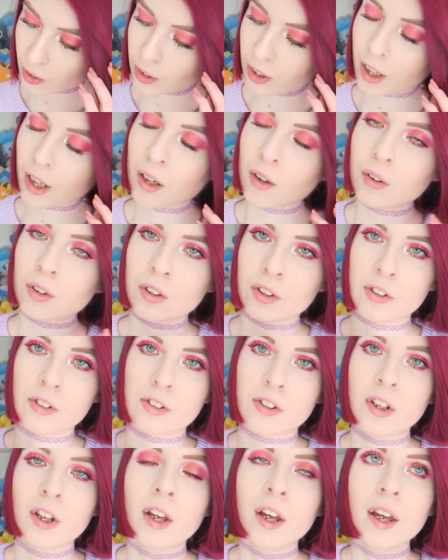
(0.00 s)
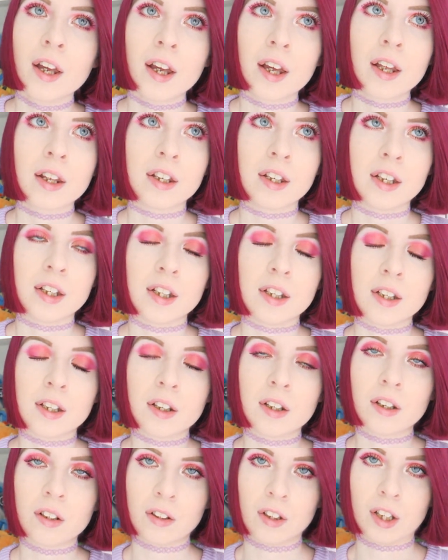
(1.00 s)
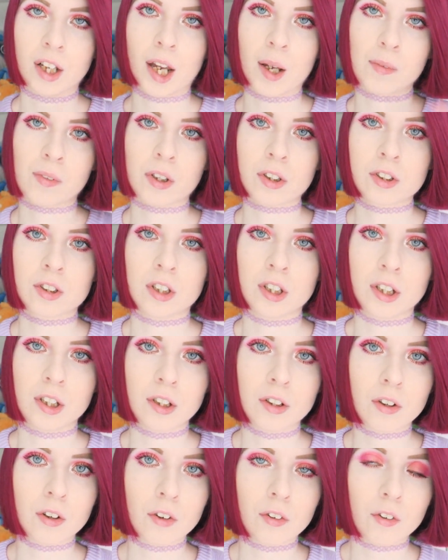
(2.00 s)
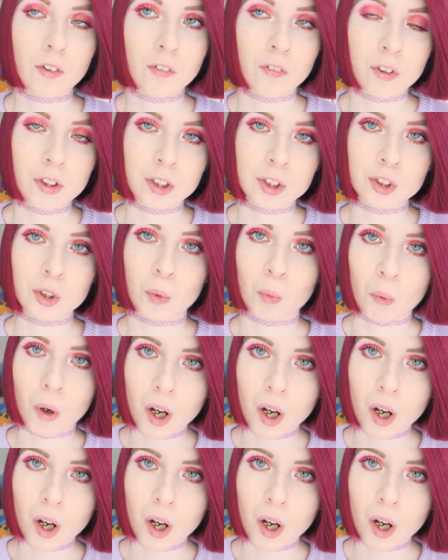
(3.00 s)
ago now, because the game's actually finished a